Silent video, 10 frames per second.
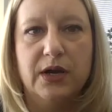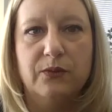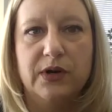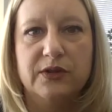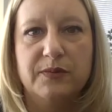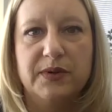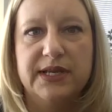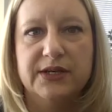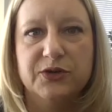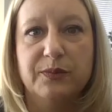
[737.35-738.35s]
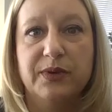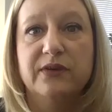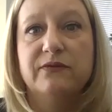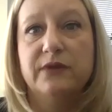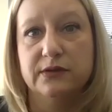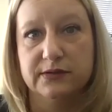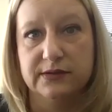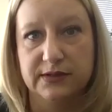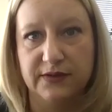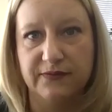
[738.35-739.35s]
what are the potential
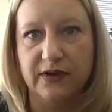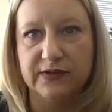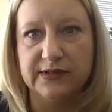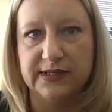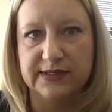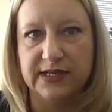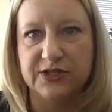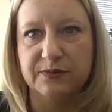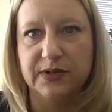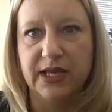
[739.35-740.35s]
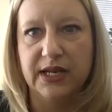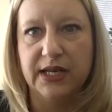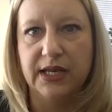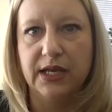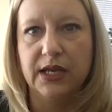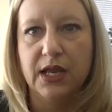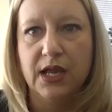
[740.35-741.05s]
pitfalls involved in succession planning?